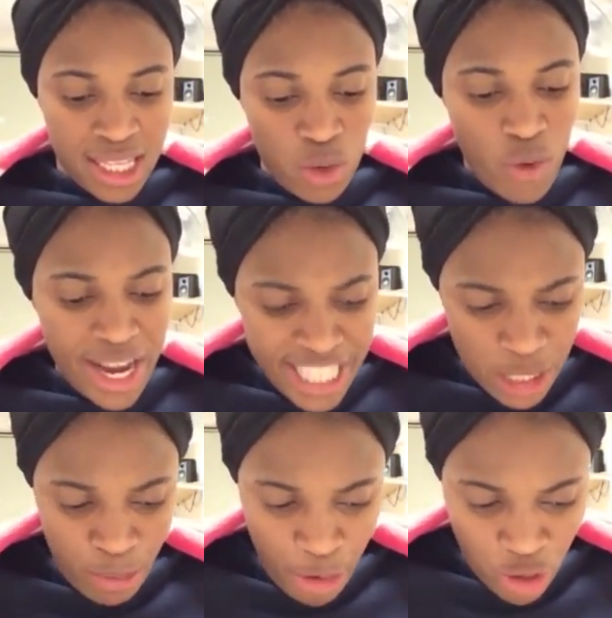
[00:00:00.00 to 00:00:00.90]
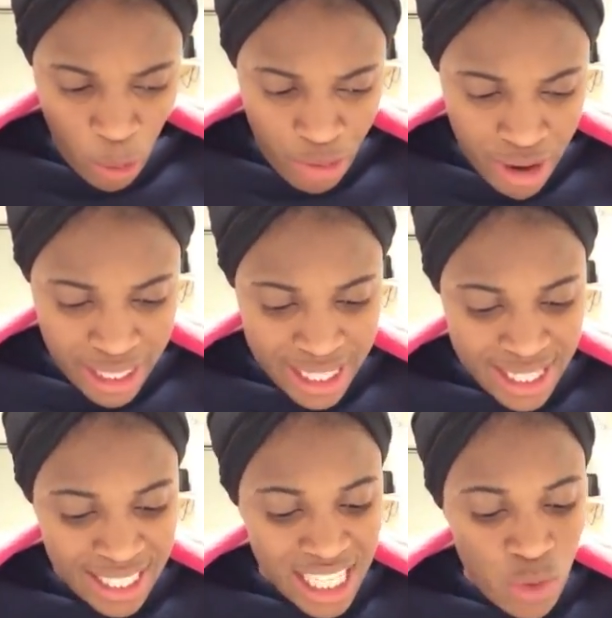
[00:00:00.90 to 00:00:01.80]
The way the spirits operate
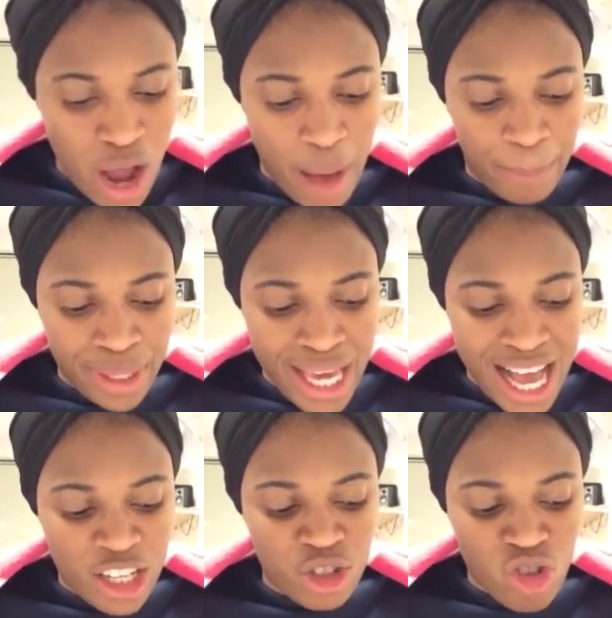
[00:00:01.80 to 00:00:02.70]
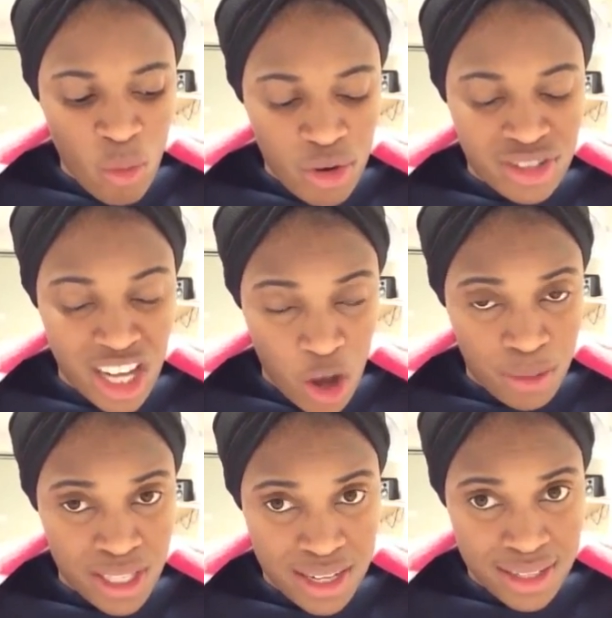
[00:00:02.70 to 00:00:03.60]
is that they will appear as normal
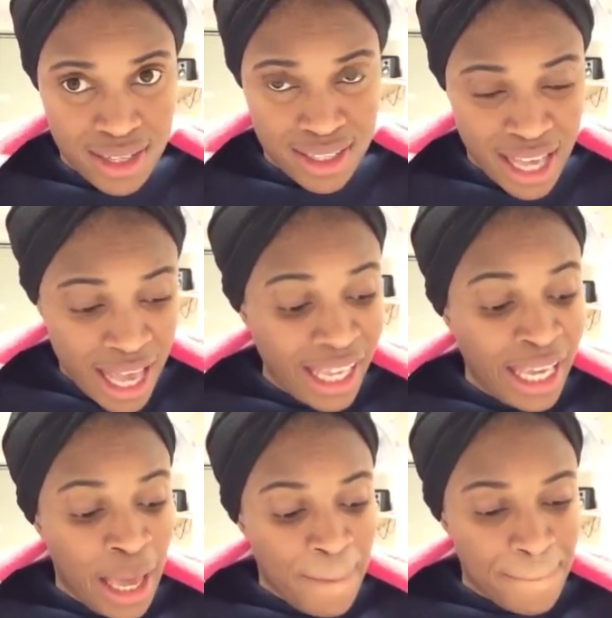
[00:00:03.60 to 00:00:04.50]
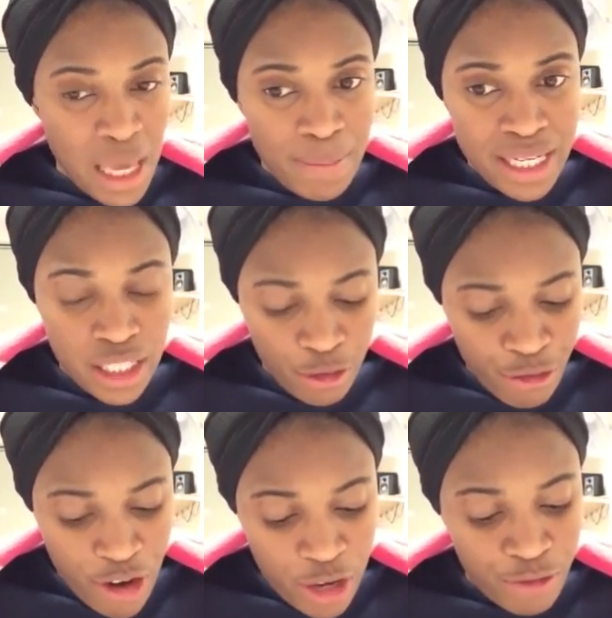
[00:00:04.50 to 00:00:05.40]
circumstances, maybe
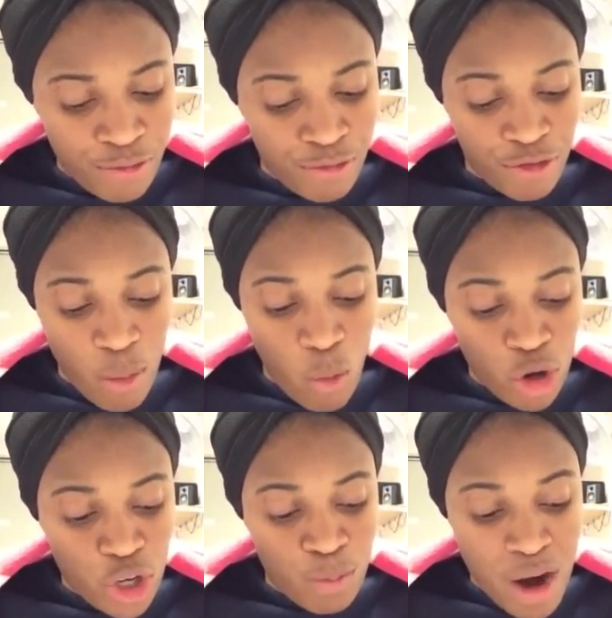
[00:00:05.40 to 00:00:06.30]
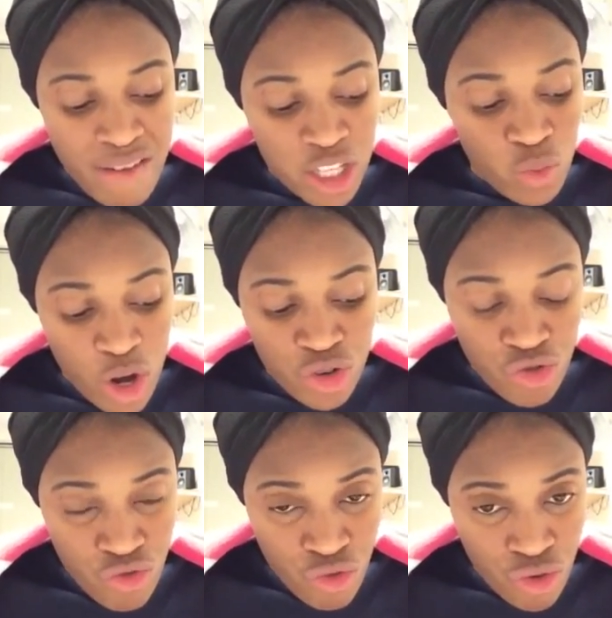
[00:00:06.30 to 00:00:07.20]
different from what your parents
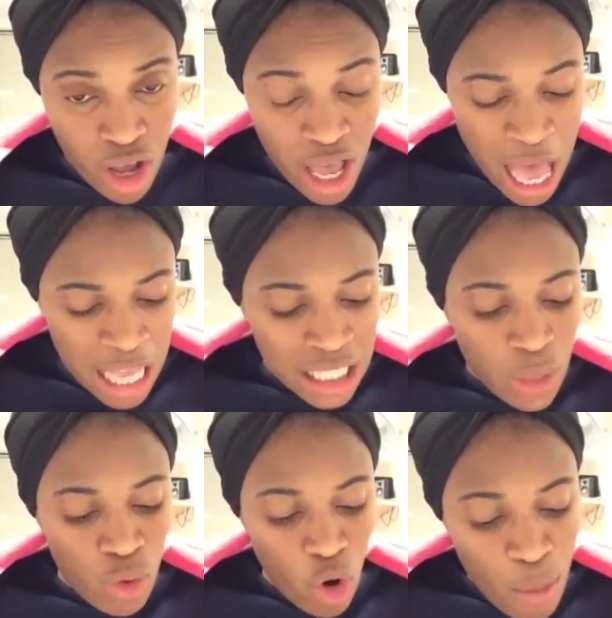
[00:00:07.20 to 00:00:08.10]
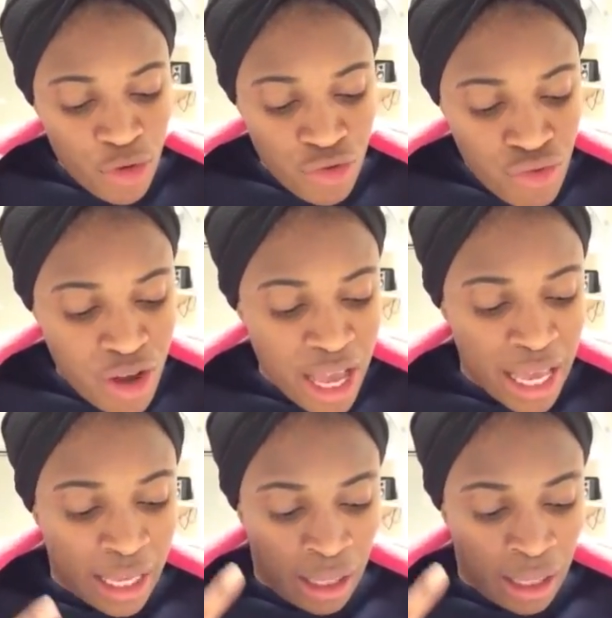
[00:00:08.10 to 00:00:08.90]
went through. They will come through